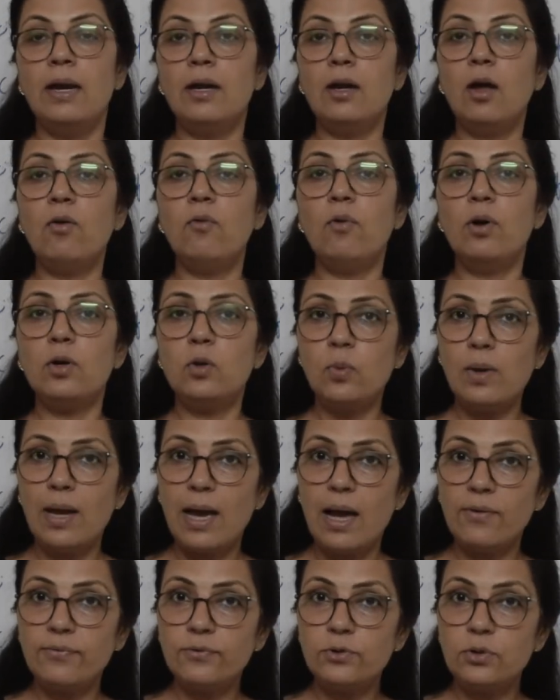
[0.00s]
Now what we
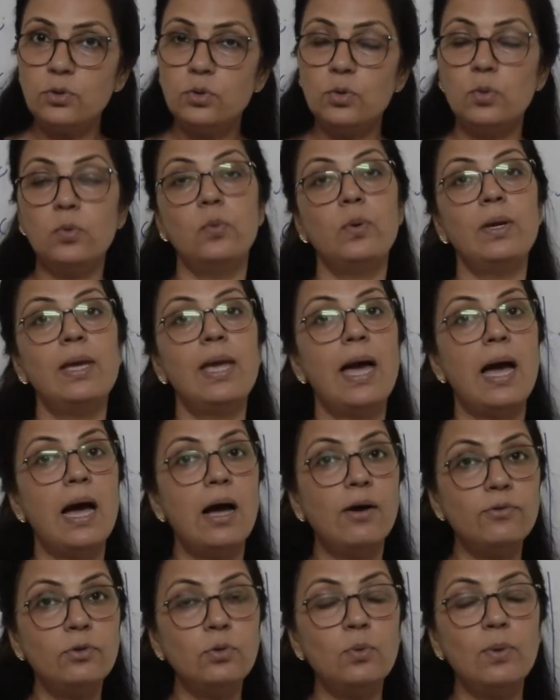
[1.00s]
have to do, we
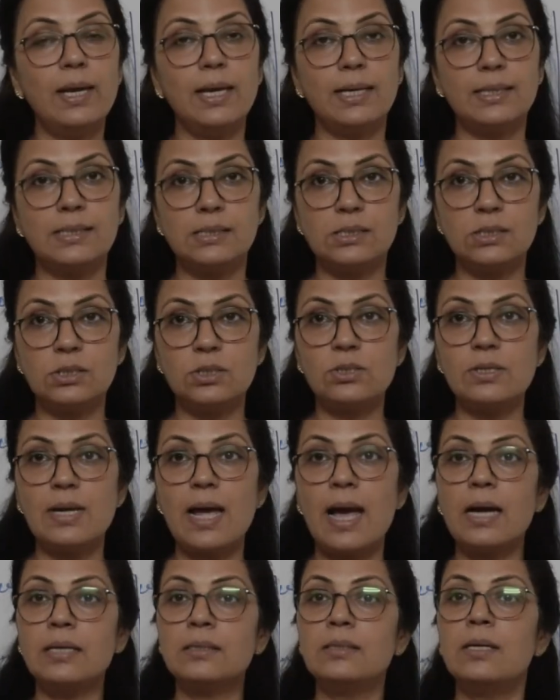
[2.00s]
have to
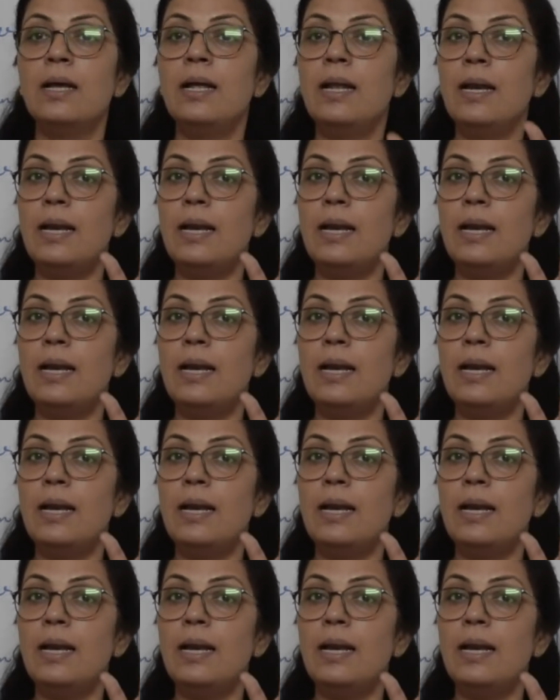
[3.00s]
extract